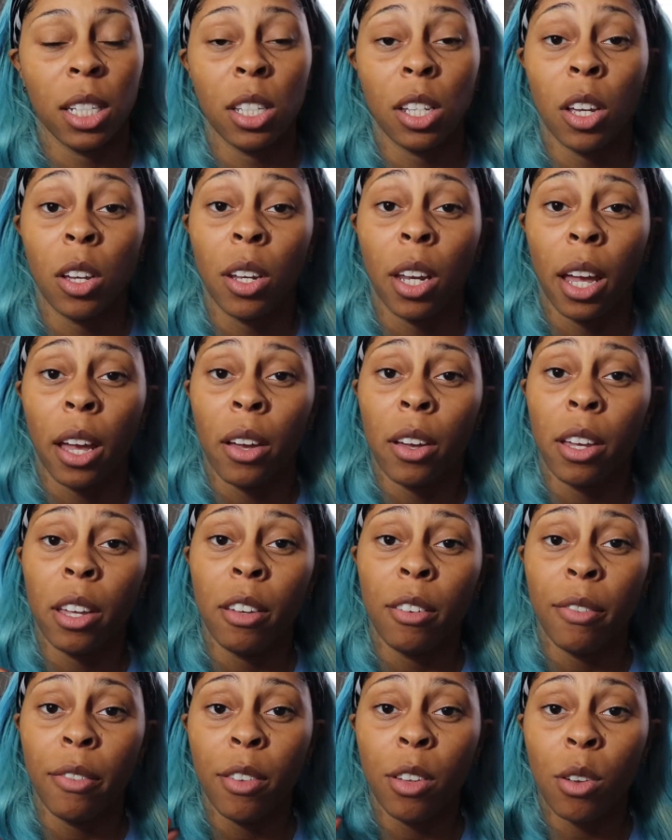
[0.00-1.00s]
so now
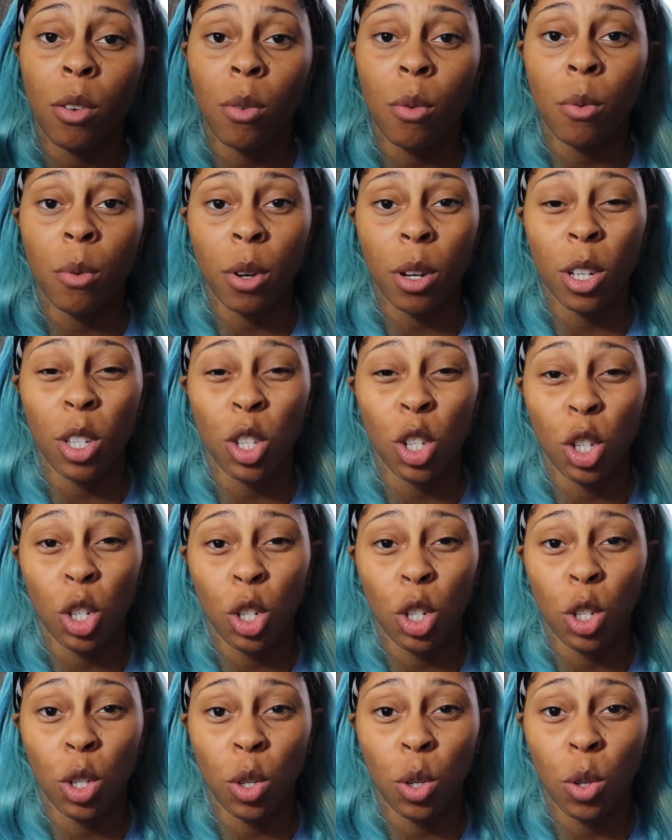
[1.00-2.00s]
if you want to
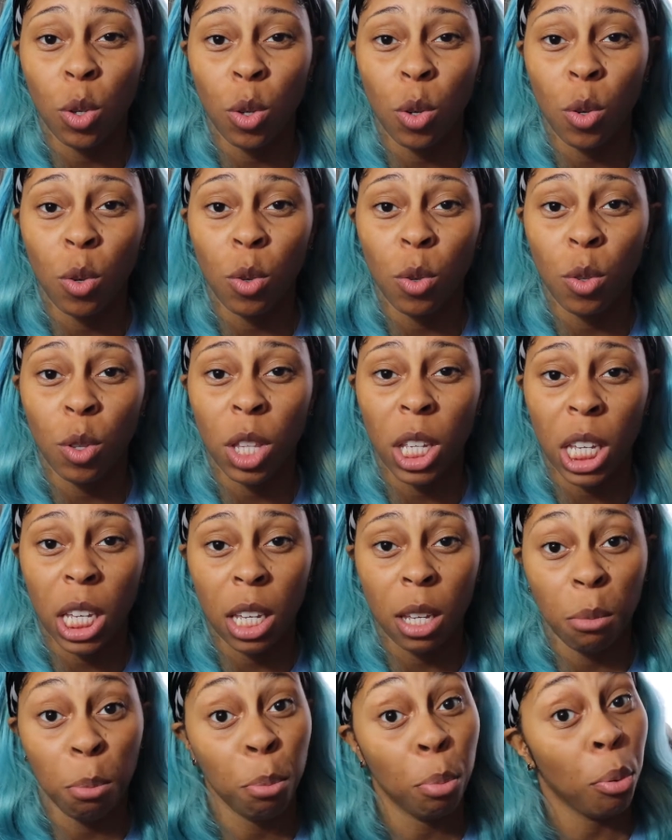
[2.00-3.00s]
do
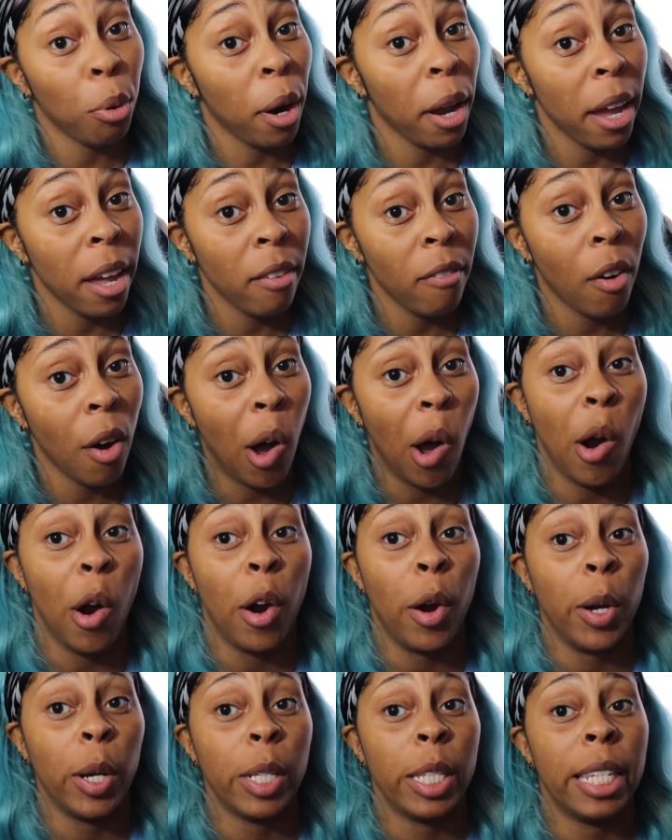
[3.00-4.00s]
the
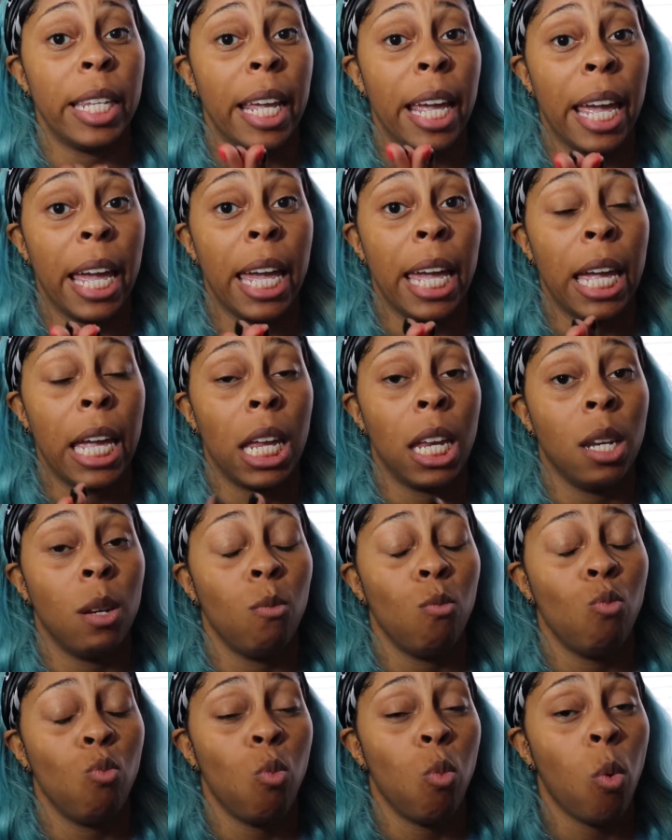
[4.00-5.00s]
Braveheart
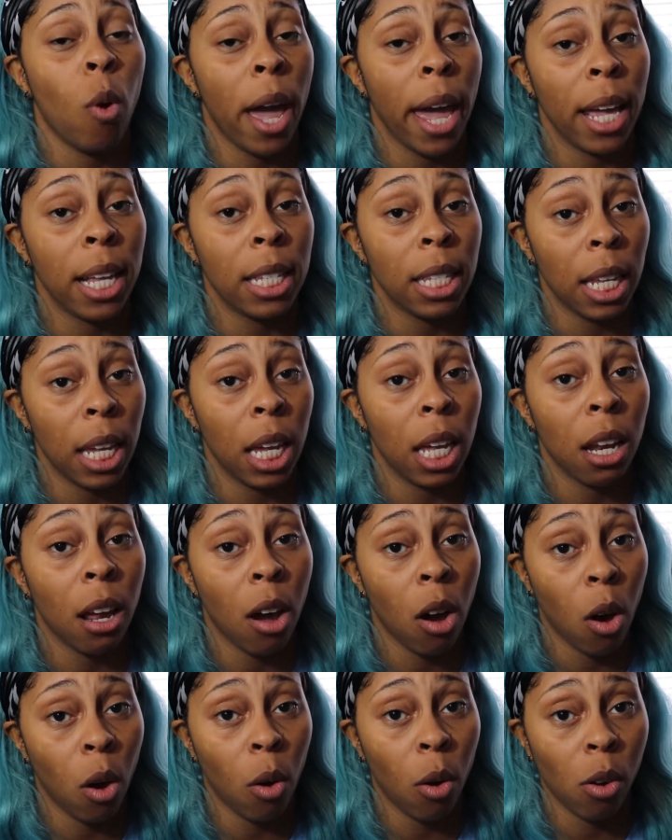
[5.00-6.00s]
and wax at
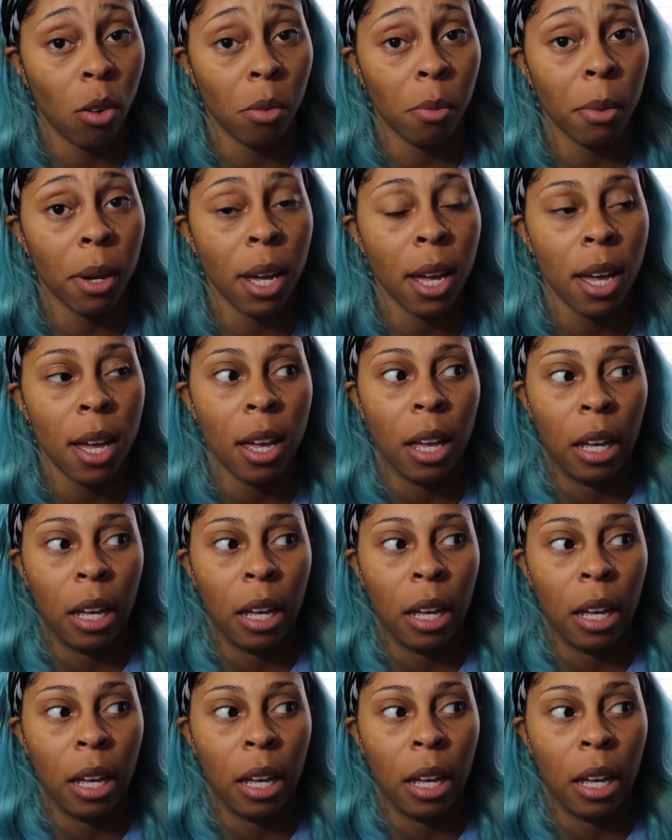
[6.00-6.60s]
home,